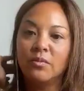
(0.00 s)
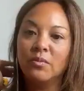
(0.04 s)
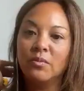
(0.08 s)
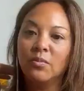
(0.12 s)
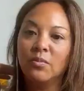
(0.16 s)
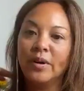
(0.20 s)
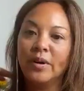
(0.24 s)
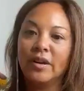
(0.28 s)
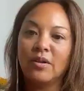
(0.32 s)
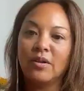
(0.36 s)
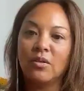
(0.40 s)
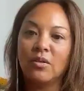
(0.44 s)

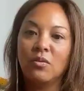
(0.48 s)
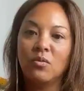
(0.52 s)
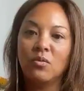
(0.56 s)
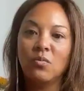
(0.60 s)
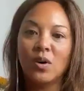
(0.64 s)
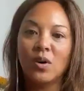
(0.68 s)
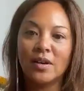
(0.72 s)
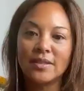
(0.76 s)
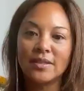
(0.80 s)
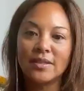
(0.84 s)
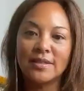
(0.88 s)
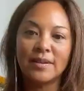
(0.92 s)
we don't
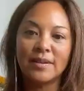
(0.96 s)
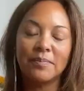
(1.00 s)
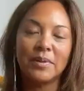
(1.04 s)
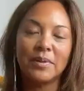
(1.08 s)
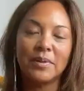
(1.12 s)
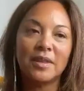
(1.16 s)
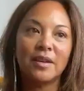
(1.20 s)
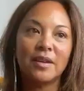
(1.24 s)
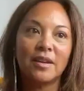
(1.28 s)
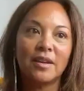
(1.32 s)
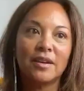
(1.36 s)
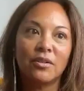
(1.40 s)
want
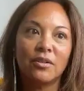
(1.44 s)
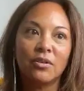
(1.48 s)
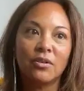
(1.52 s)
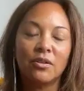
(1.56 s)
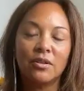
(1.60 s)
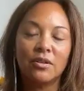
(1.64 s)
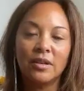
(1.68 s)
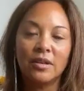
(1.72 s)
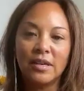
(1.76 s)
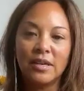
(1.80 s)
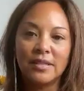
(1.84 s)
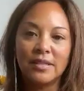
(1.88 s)
something
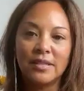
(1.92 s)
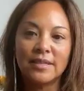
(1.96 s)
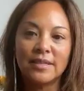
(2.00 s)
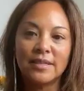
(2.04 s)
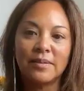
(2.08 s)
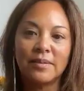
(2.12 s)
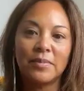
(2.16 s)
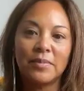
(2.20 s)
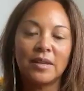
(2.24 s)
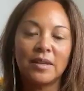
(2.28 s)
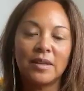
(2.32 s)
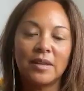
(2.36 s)
or need
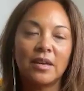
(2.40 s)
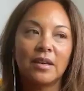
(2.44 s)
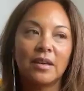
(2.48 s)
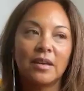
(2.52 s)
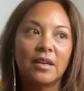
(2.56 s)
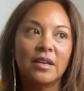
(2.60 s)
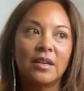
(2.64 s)
something.